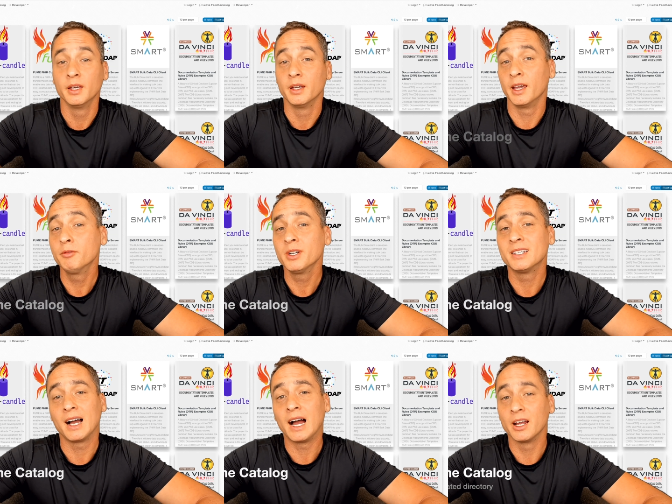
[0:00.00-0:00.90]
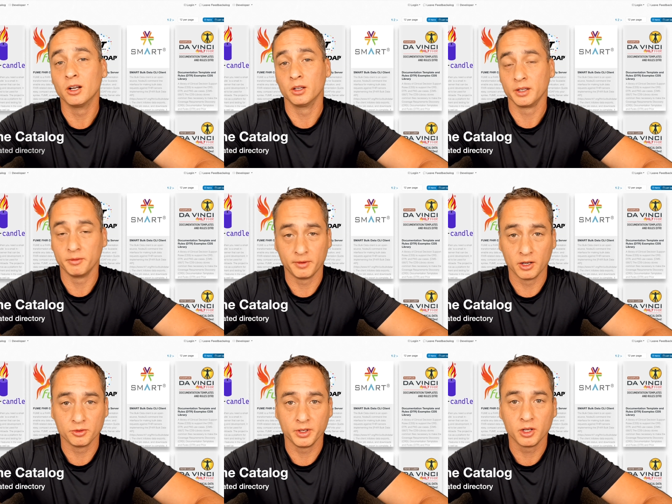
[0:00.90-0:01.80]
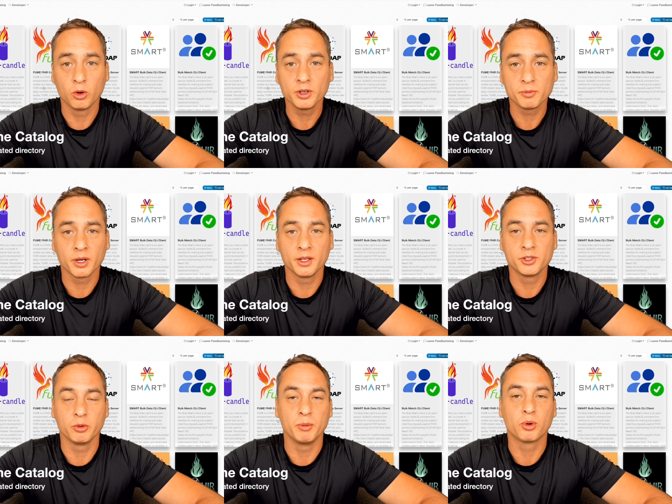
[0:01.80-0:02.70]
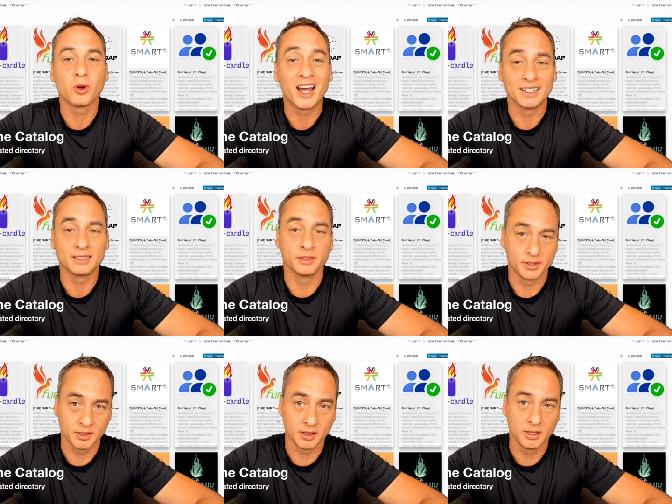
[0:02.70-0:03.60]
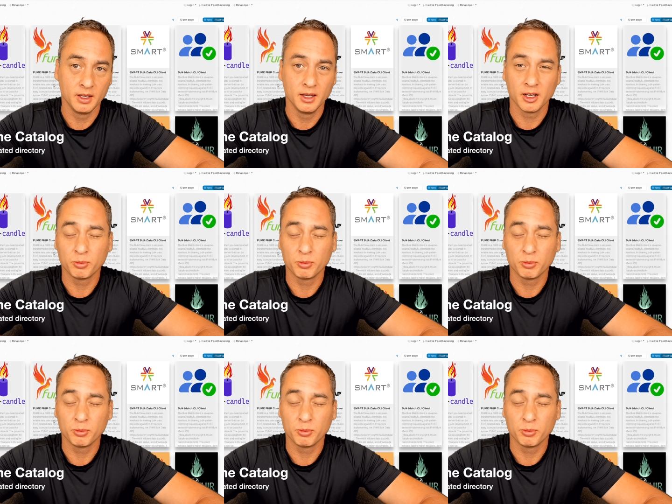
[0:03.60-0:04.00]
Every tile in Foundry corresponds to a product listing. The